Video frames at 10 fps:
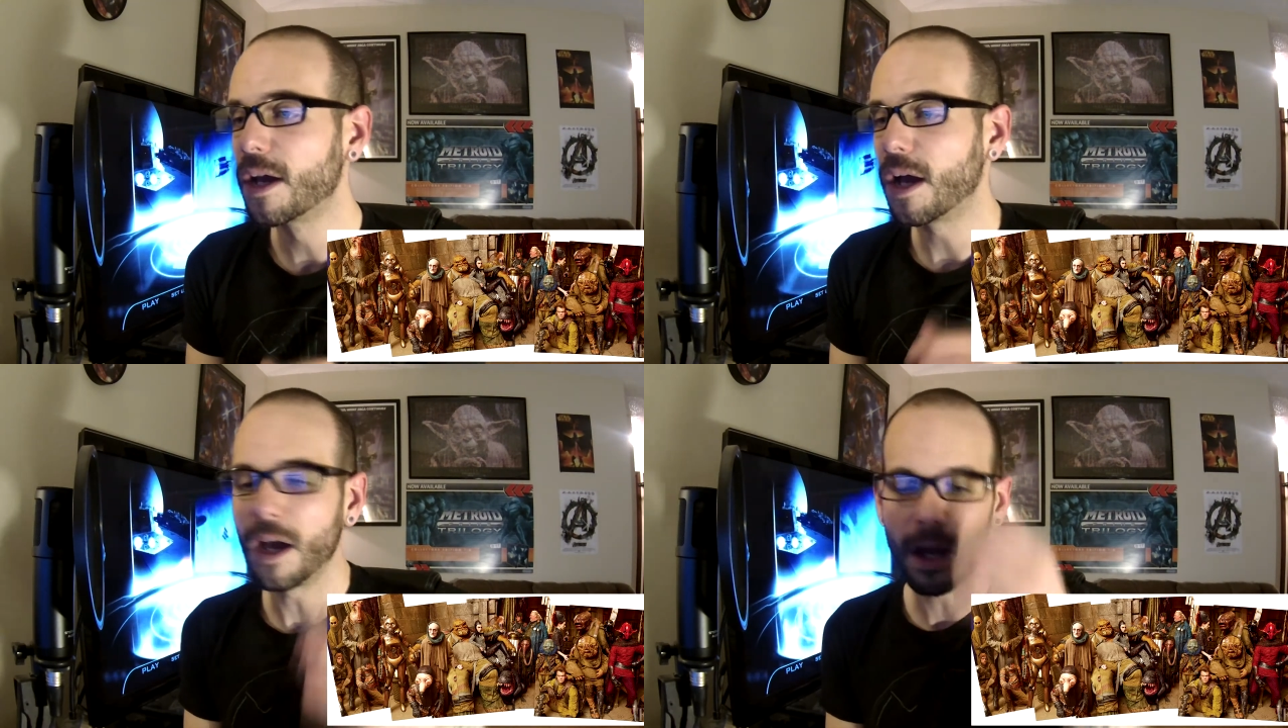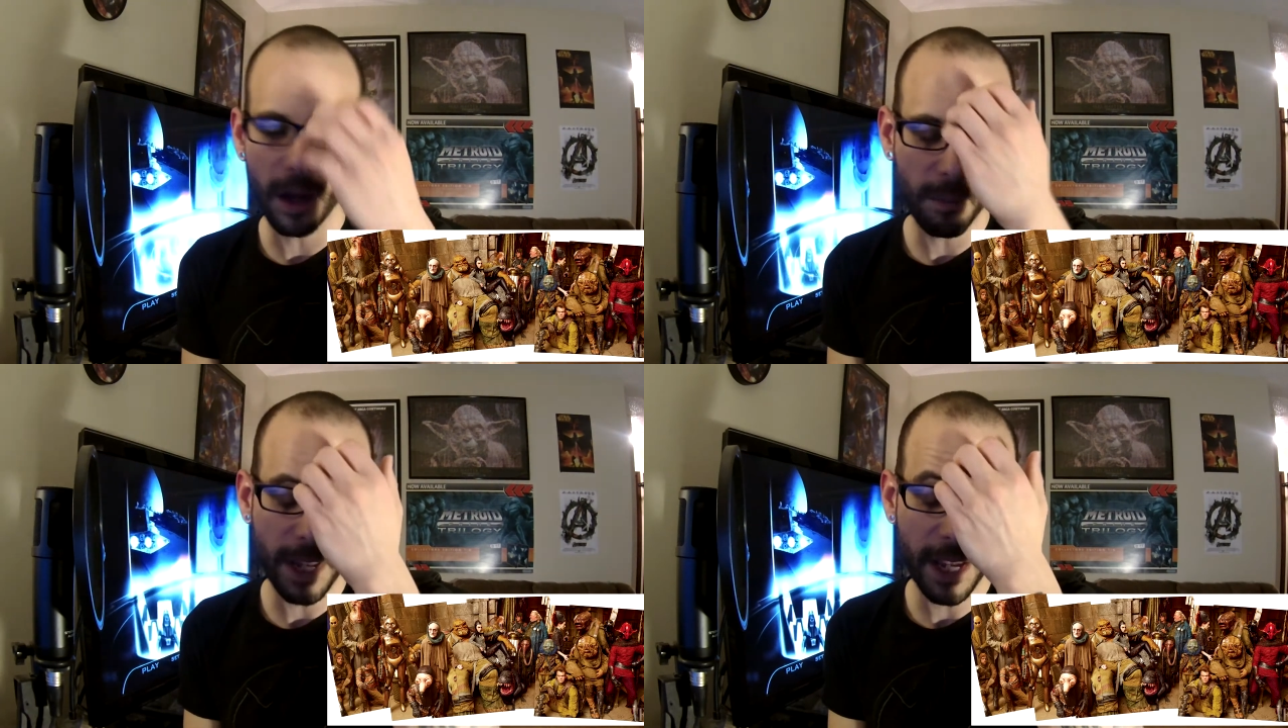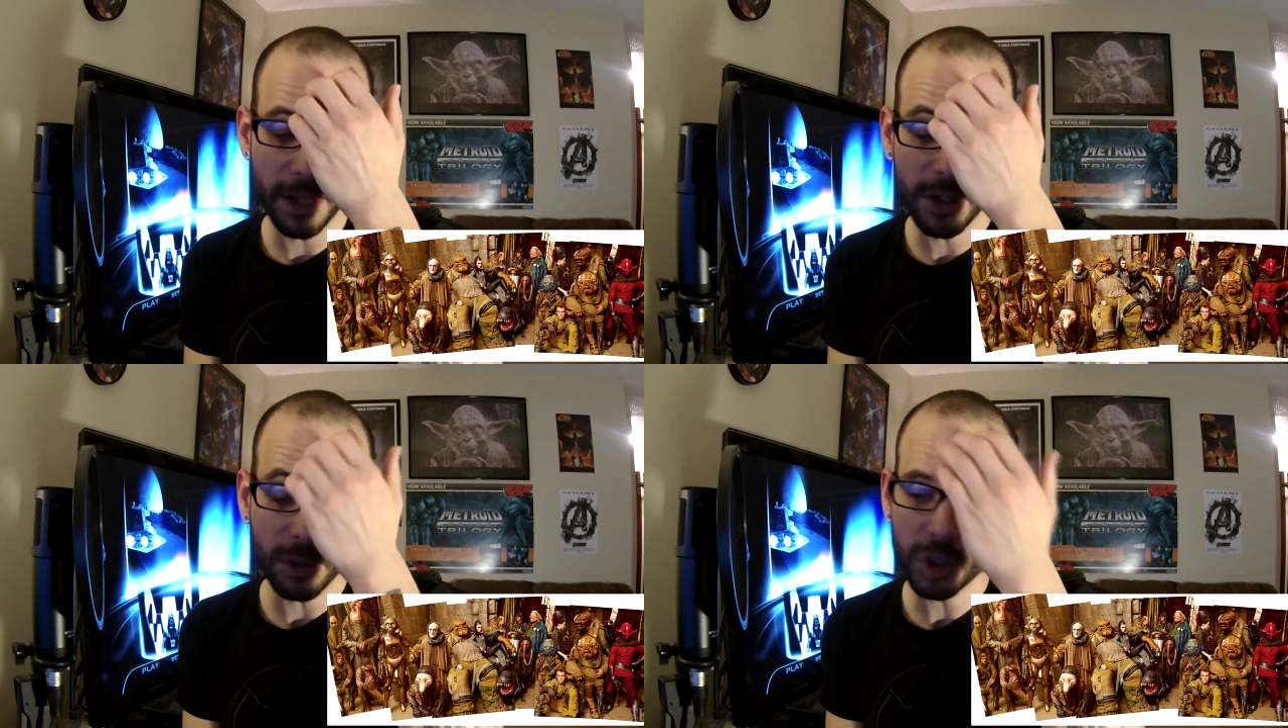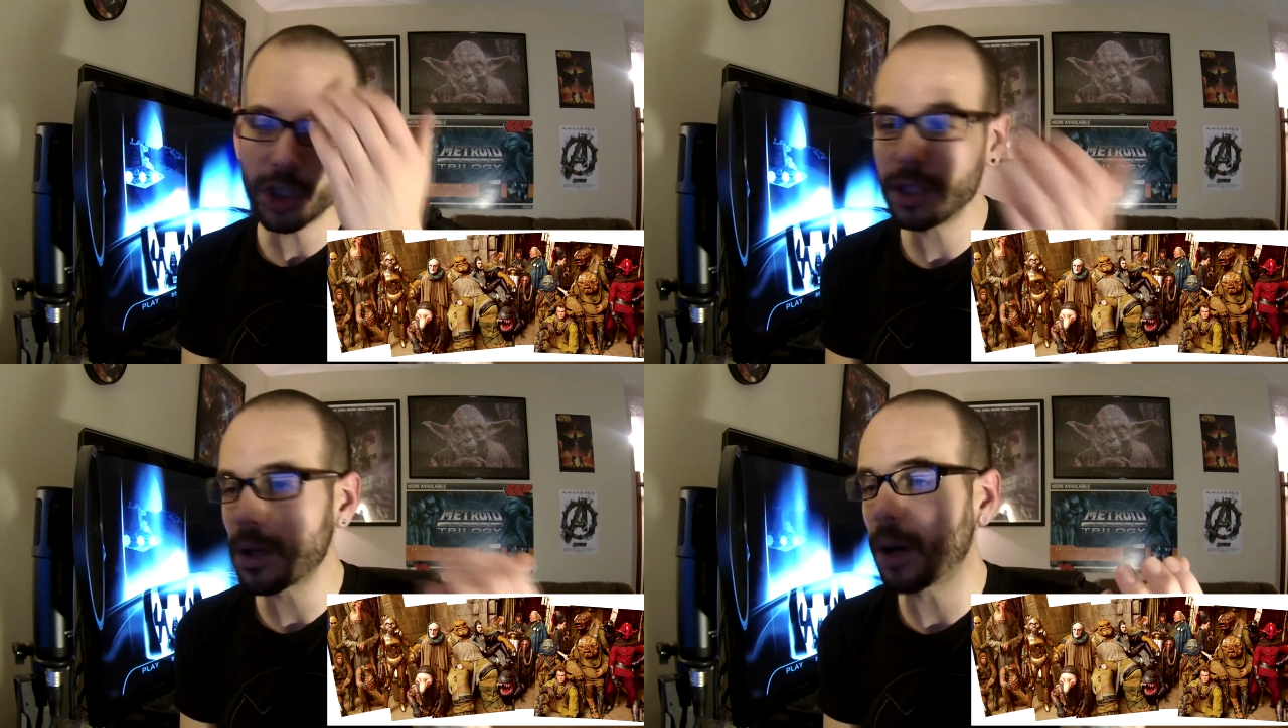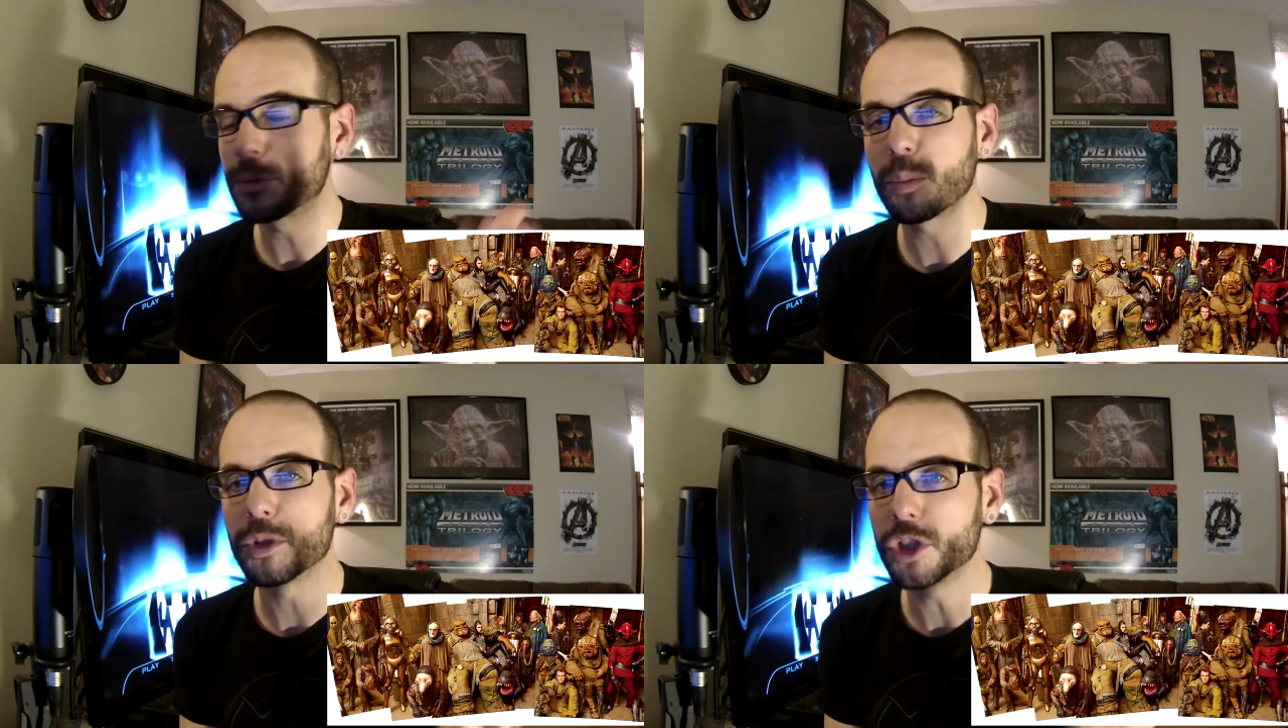And she
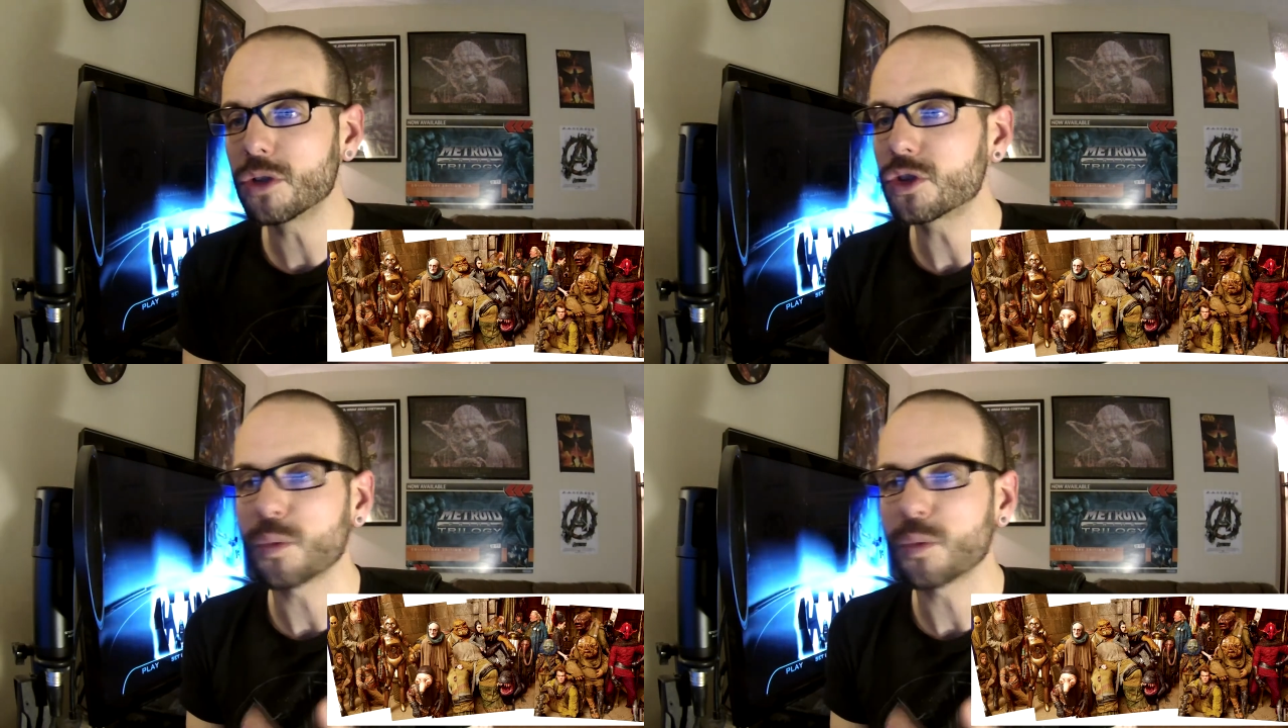helped produce